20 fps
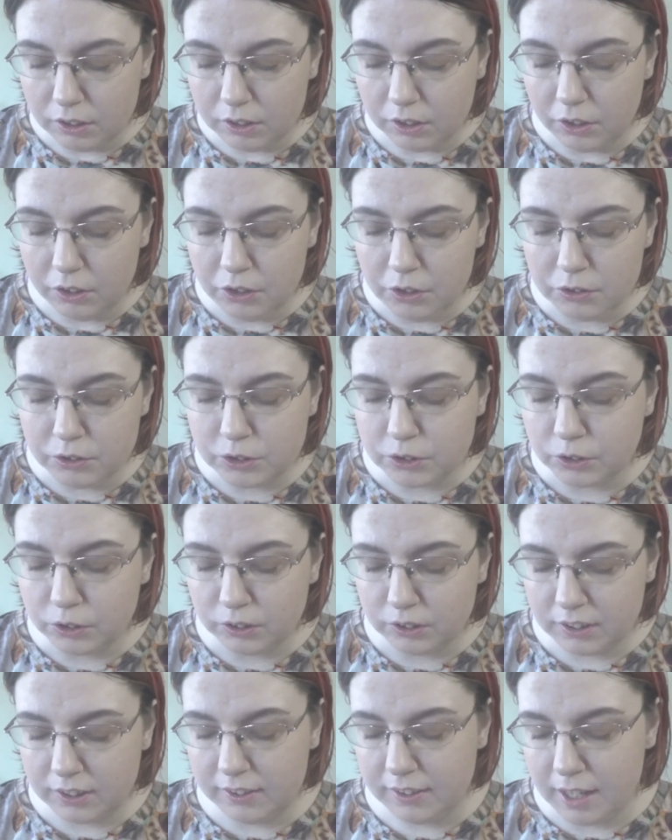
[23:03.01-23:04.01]

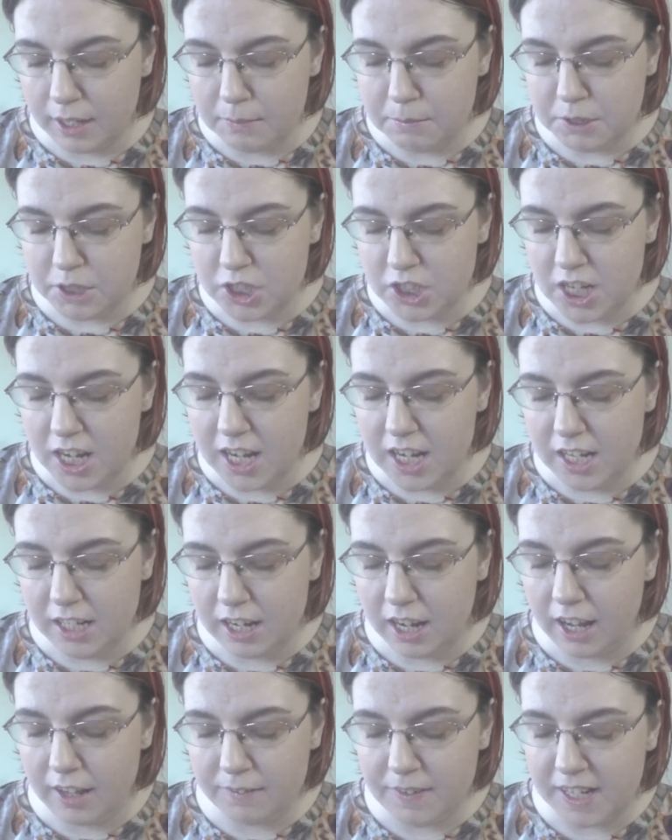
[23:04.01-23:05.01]
neutral type shade.
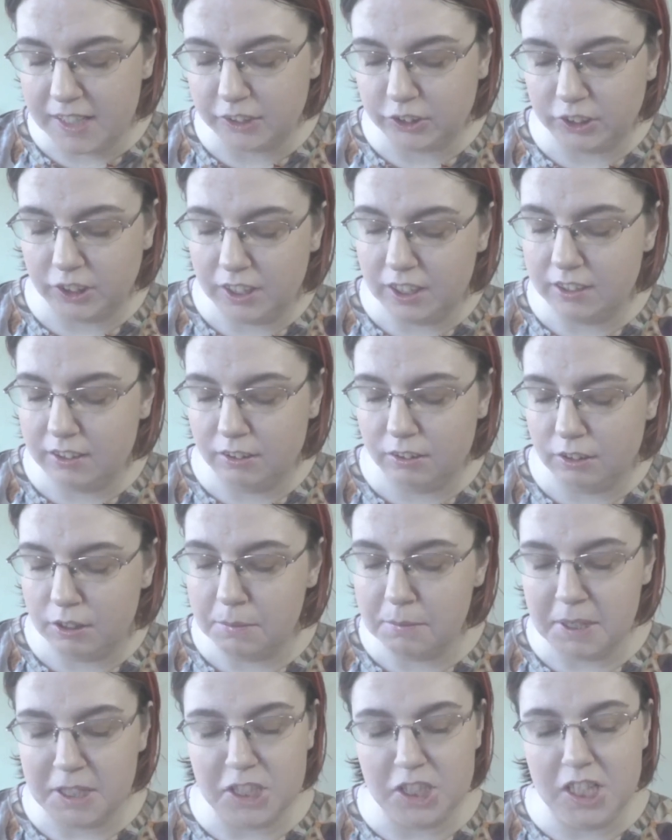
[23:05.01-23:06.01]
I've actually got this on
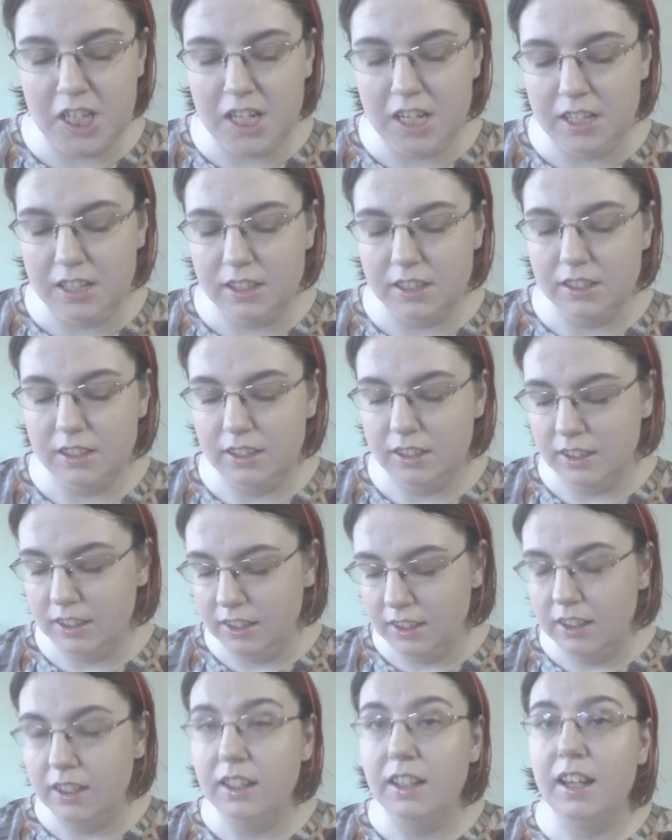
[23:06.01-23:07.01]
my cheek,
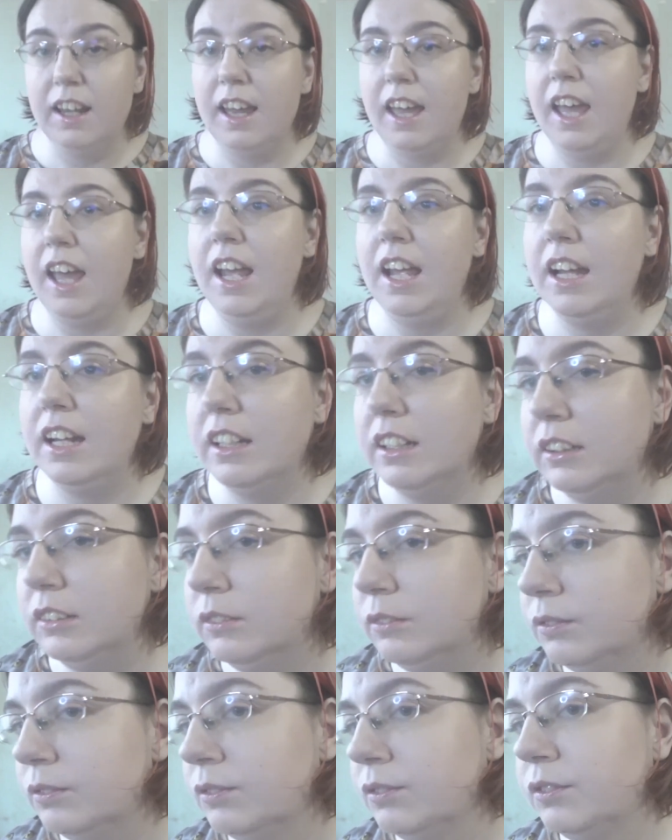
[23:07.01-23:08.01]
and
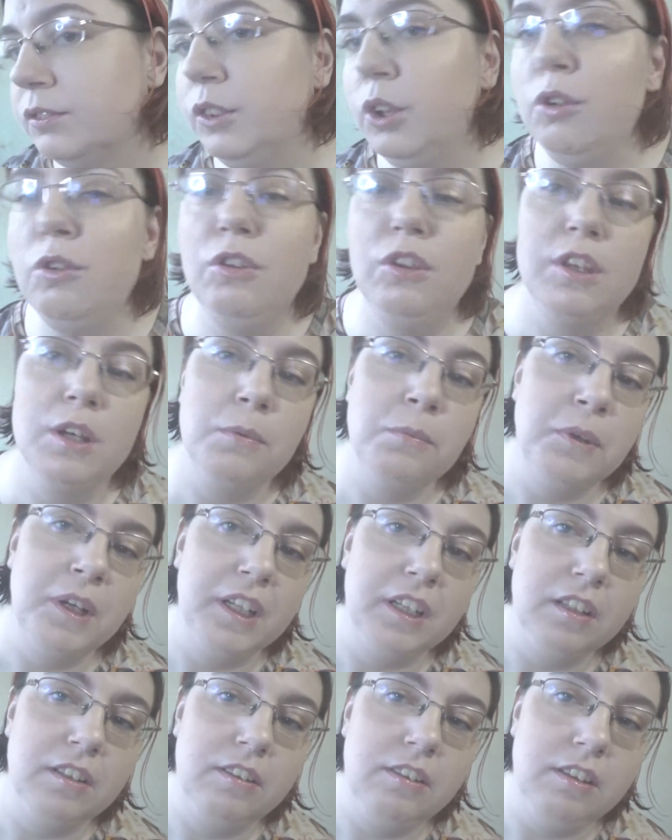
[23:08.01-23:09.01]
you
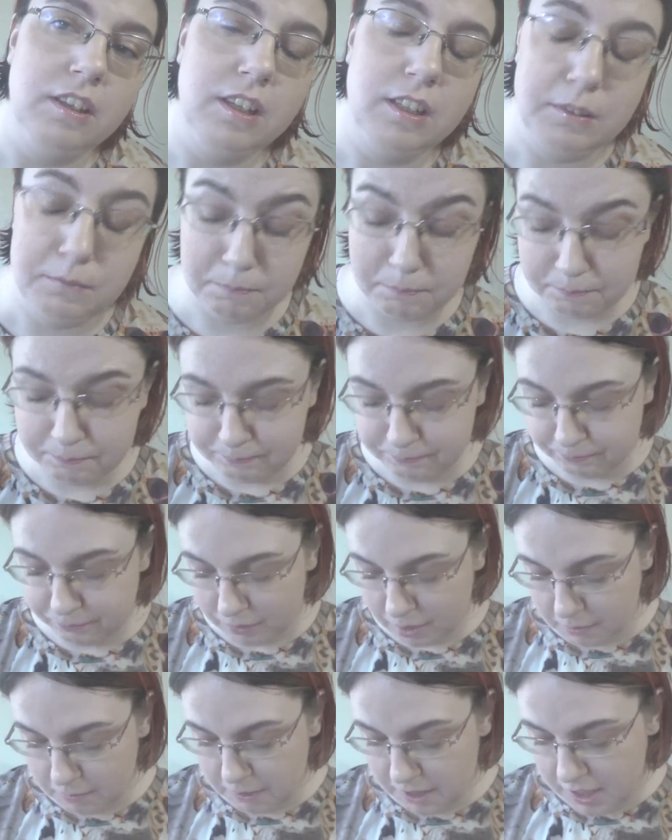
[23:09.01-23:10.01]
somewhat can see it.
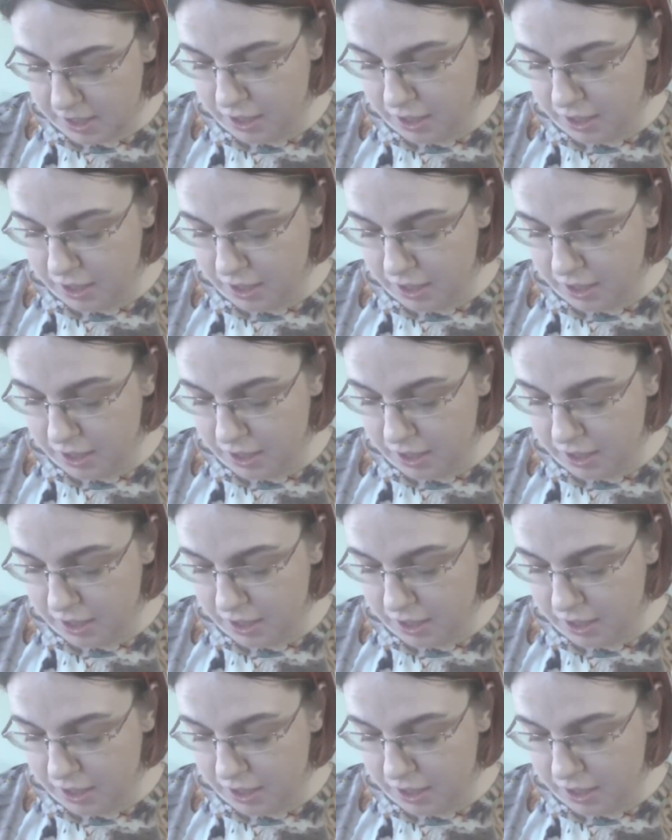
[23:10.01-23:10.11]
But